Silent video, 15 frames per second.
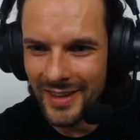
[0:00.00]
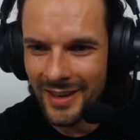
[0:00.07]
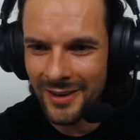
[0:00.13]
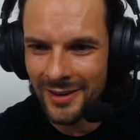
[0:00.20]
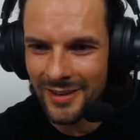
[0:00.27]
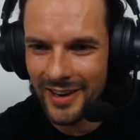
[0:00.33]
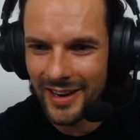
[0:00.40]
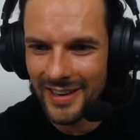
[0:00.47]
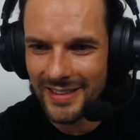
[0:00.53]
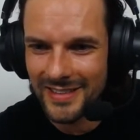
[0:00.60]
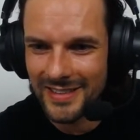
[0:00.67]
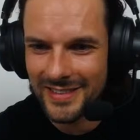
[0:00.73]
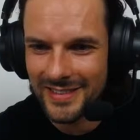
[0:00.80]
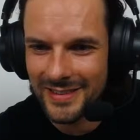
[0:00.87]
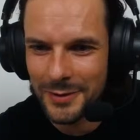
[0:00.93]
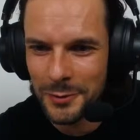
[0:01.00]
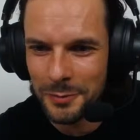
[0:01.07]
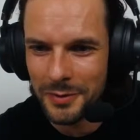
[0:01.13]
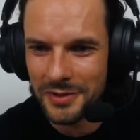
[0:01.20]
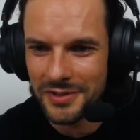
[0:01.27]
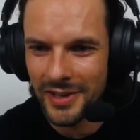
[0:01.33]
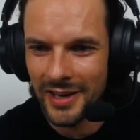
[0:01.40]
all right.
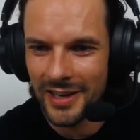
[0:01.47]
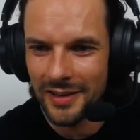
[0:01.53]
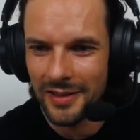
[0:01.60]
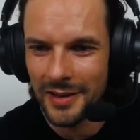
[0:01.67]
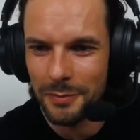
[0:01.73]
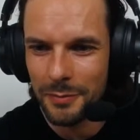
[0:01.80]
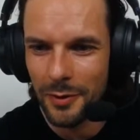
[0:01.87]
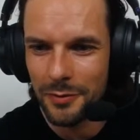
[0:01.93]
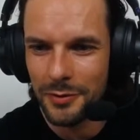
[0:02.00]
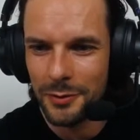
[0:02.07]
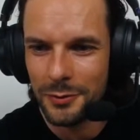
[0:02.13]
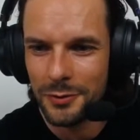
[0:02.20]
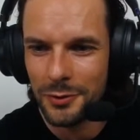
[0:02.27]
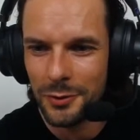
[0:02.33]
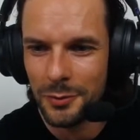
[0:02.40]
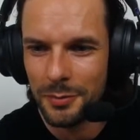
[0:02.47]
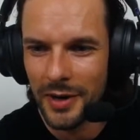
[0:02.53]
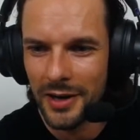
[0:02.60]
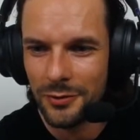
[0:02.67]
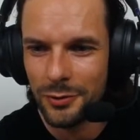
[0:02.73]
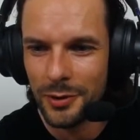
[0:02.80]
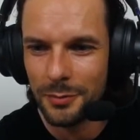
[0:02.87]
Hoople saying, I think both YouTube,
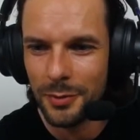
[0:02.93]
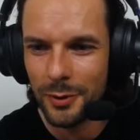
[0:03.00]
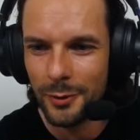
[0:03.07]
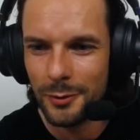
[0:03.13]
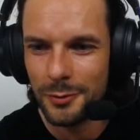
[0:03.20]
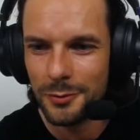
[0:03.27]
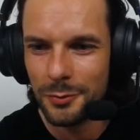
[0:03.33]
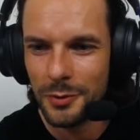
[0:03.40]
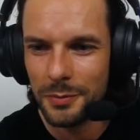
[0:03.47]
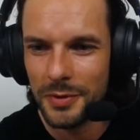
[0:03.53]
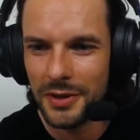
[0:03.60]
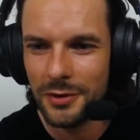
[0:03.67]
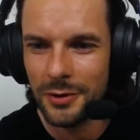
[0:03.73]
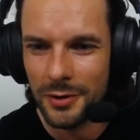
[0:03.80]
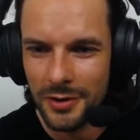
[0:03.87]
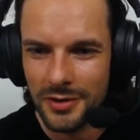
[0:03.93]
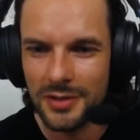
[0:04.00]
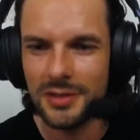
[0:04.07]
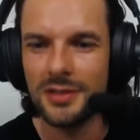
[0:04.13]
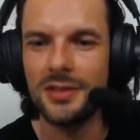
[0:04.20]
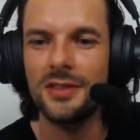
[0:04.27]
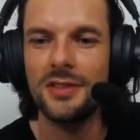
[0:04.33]
Patreon polls would be good.
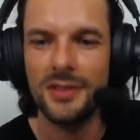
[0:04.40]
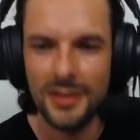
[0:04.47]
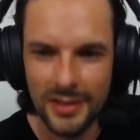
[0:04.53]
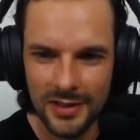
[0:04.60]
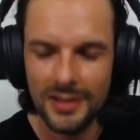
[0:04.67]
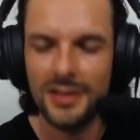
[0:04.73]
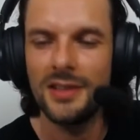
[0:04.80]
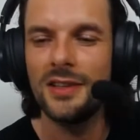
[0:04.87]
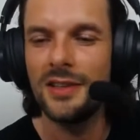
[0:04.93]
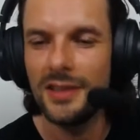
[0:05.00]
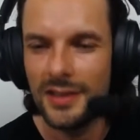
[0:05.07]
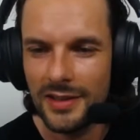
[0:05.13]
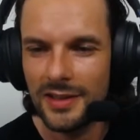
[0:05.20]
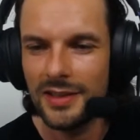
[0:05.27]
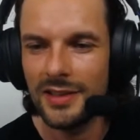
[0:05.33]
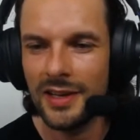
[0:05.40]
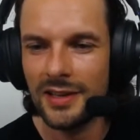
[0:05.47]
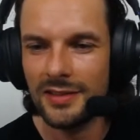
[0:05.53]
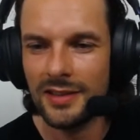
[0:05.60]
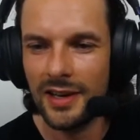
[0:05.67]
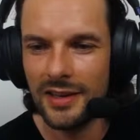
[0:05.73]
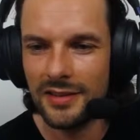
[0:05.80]

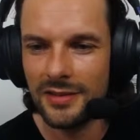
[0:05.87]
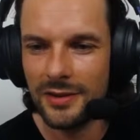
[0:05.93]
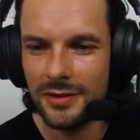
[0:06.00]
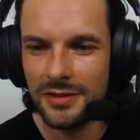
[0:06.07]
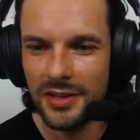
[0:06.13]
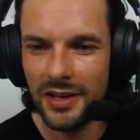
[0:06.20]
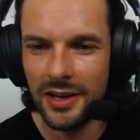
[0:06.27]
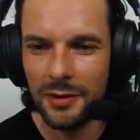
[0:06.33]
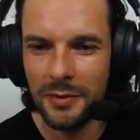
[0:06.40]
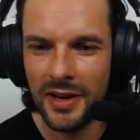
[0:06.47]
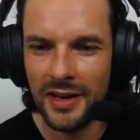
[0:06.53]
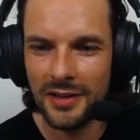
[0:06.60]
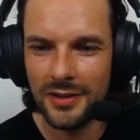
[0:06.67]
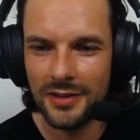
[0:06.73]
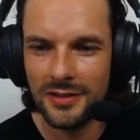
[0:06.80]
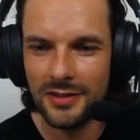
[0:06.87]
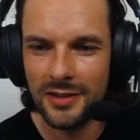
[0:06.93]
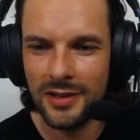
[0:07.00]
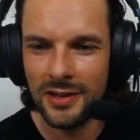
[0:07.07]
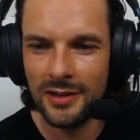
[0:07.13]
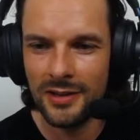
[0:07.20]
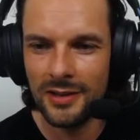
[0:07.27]
That's nice. Good to hear, man. Good to
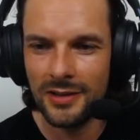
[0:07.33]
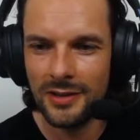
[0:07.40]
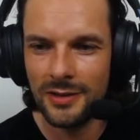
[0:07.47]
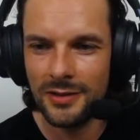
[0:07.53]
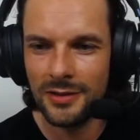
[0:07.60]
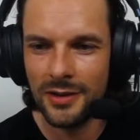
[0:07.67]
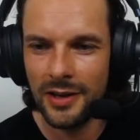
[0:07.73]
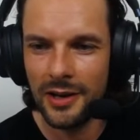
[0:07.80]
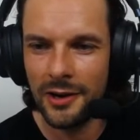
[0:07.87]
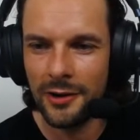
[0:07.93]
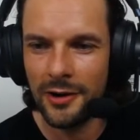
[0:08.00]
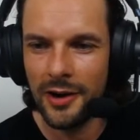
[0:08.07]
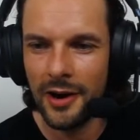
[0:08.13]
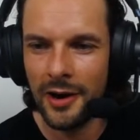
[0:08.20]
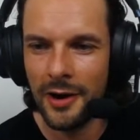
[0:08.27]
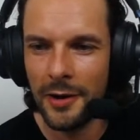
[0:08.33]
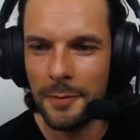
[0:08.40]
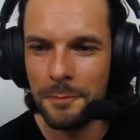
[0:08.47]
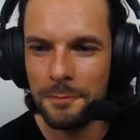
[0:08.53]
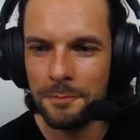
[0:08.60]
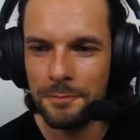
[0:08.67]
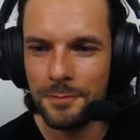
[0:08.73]
hear. Good to hear.
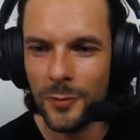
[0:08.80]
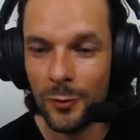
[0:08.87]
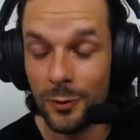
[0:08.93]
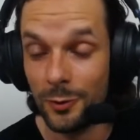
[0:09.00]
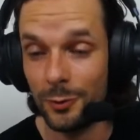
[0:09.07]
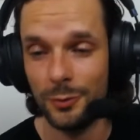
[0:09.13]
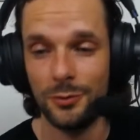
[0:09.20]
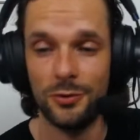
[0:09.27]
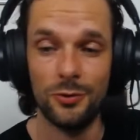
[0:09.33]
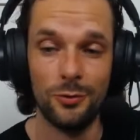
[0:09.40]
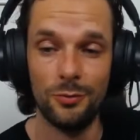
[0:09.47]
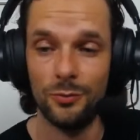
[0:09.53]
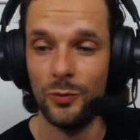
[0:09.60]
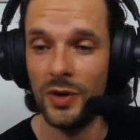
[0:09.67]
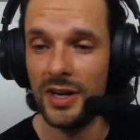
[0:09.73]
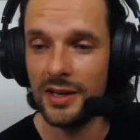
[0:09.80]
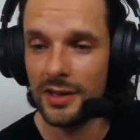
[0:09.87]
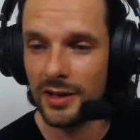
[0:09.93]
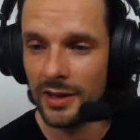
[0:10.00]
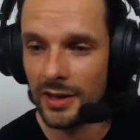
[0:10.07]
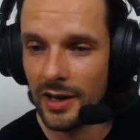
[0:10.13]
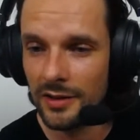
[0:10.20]
Or good to read,
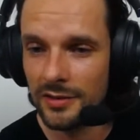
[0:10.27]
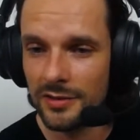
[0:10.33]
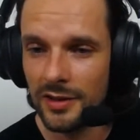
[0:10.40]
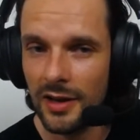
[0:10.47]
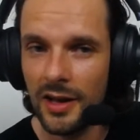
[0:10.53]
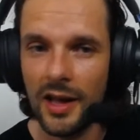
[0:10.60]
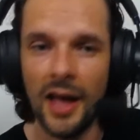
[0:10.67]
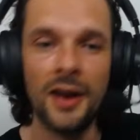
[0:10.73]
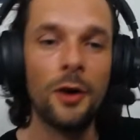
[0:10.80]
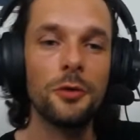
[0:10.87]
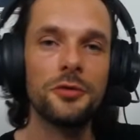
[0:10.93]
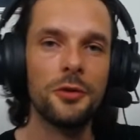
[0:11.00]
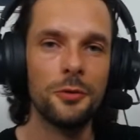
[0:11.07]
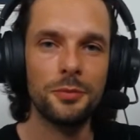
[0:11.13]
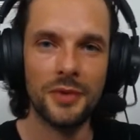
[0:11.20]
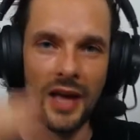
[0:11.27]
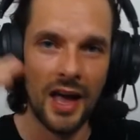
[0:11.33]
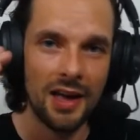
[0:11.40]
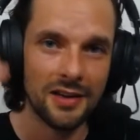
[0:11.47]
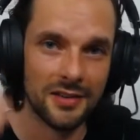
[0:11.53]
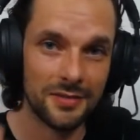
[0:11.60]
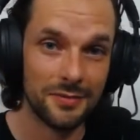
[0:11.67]
I guess. And also,
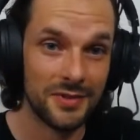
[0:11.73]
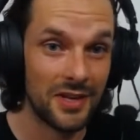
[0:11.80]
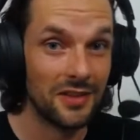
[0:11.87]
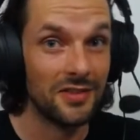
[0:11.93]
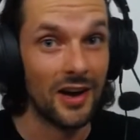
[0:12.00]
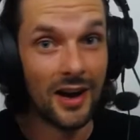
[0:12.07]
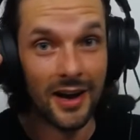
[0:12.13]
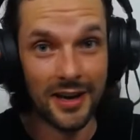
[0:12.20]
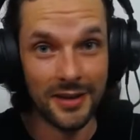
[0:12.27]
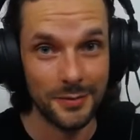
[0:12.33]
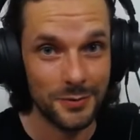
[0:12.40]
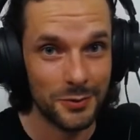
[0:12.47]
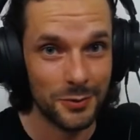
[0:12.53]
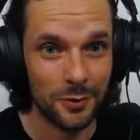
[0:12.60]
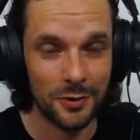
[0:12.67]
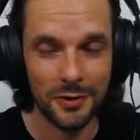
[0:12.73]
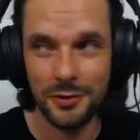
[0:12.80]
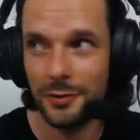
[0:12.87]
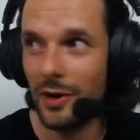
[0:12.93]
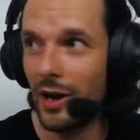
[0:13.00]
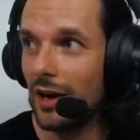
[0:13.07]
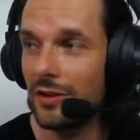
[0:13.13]
Kat says hi to all of you
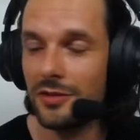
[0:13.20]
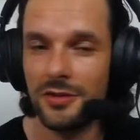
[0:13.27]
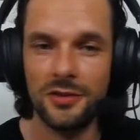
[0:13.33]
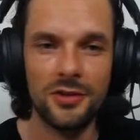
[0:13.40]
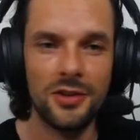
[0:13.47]
guys.